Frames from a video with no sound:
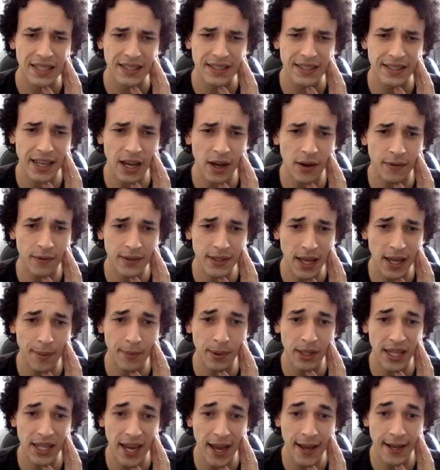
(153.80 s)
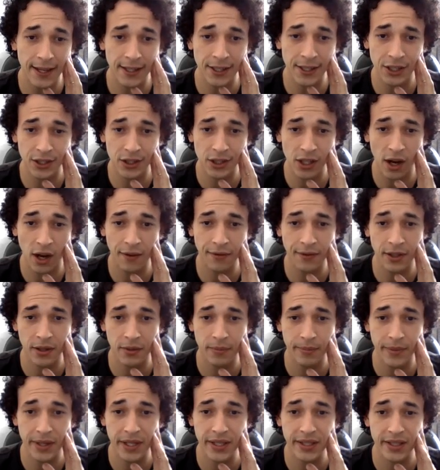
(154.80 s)
Self-sabotage is
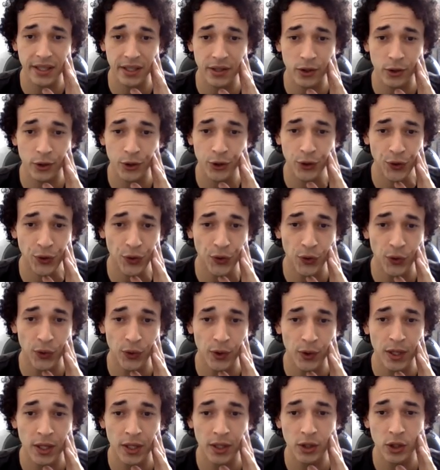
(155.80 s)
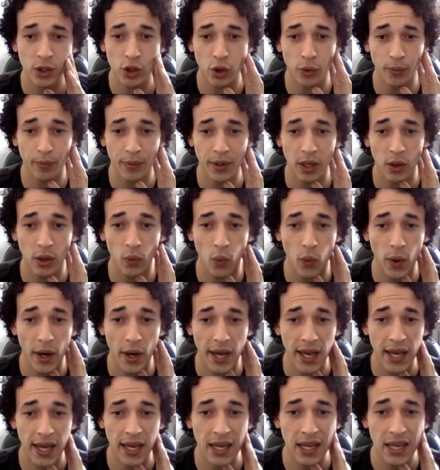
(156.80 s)
often misunderstood to be a
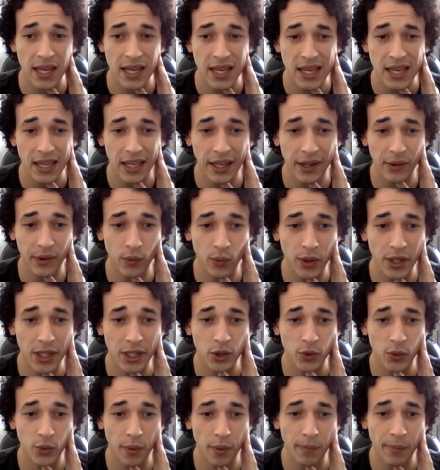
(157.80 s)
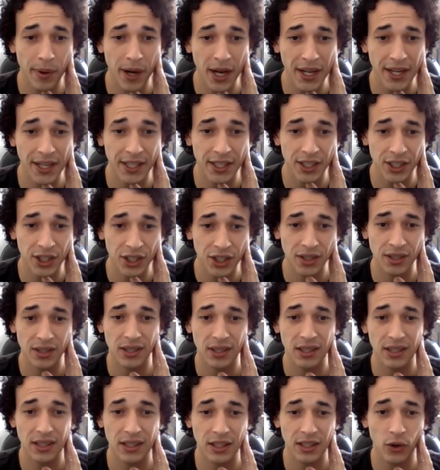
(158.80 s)
way in which we punish,
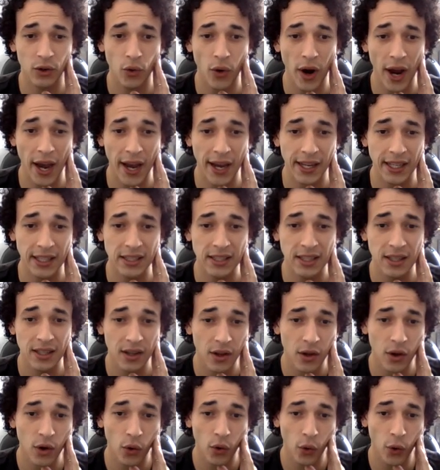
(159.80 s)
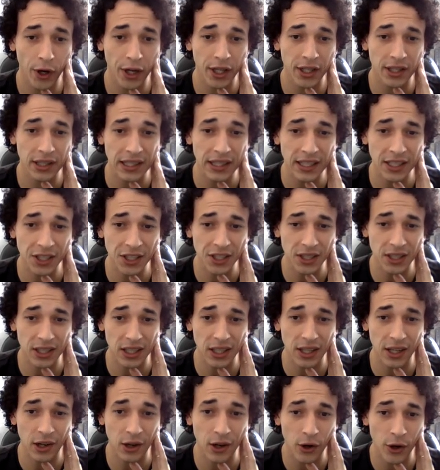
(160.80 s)
deride, or
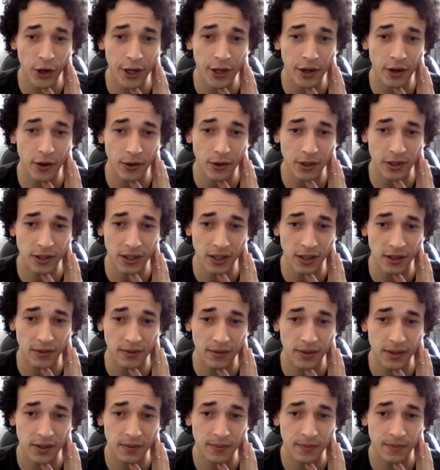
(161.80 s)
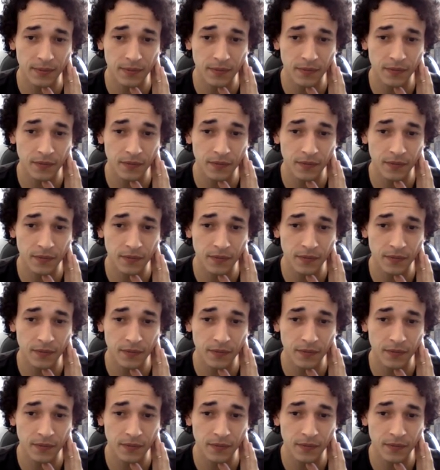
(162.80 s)
intentionally hurt ourselves.